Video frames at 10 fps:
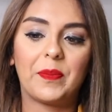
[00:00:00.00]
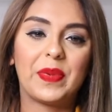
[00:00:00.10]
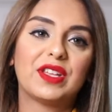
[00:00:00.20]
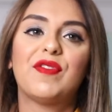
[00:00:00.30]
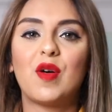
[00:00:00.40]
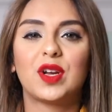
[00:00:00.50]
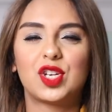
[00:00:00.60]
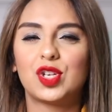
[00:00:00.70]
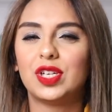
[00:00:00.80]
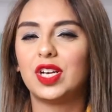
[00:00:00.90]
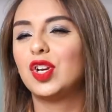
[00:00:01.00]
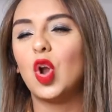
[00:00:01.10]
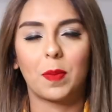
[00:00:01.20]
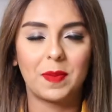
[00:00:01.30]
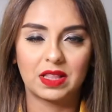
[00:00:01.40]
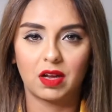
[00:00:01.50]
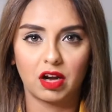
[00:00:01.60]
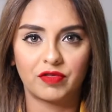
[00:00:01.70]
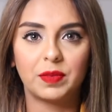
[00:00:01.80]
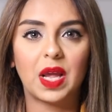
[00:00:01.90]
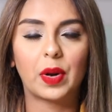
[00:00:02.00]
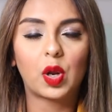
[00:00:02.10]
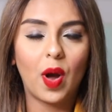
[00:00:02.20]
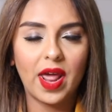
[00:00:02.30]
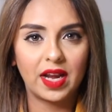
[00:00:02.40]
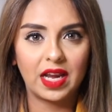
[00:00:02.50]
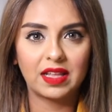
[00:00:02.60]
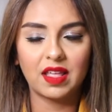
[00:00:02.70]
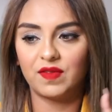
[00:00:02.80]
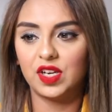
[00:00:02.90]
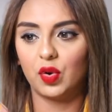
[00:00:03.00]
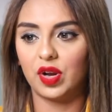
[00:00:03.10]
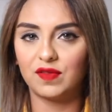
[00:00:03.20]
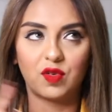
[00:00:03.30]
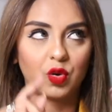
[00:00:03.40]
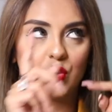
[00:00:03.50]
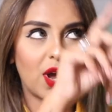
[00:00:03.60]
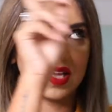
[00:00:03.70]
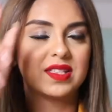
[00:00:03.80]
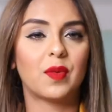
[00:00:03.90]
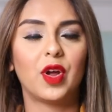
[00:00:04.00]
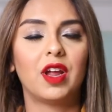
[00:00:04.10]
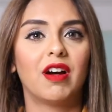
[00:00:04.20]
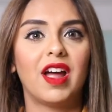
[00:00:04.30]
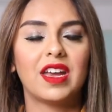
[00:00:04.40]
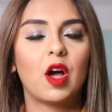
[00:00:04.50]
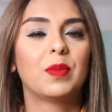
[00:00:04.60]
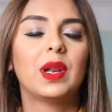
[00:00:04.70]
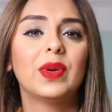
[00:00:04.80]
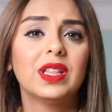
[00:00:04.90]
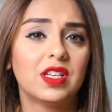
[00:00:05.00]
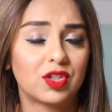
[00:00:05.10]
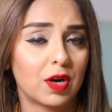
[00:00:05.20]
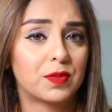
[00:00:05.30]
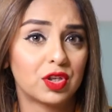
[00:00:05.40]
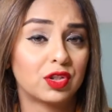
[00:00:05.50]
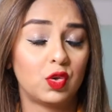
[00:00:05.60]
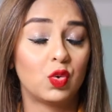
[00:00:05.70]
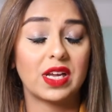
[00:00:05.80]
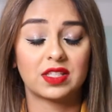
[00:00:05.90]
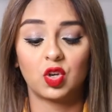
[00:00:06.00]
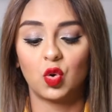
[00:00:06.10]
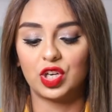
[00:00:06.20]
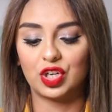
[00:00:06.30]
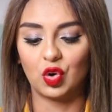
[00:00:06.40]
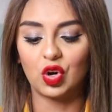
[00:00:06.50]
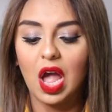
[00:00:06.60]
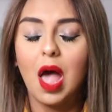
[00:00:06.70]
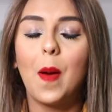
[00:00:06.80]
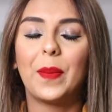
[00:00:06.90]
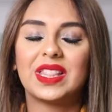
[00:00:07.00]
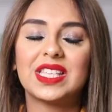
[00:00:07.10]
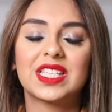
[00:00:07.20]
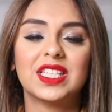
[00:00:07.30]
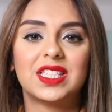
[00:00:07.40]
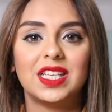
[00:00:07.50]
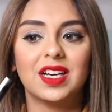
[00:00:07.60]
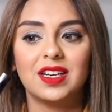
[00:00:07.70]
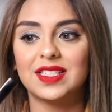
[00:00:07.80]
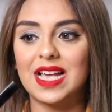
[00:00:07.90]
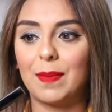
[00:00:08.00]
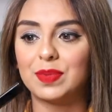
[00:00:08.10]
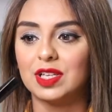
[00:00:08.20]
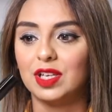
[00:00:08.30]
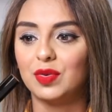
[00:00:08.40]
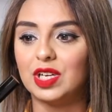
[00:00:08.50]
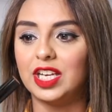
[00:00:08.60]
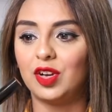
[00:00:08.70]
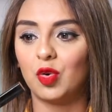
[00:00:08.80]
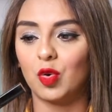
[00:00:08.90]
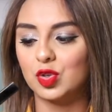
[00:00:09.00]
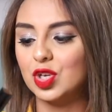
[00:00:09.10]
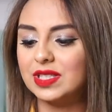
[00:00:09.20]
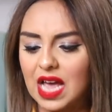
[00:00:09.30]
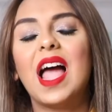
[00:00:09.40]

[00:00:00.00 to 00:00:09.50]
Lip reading: But the foundation did not make the cut for me. I will go ahead and link that video in for you guys somewhere here and down below in the description so you guys can go take a look. But this concealer is absolutely gorgeous.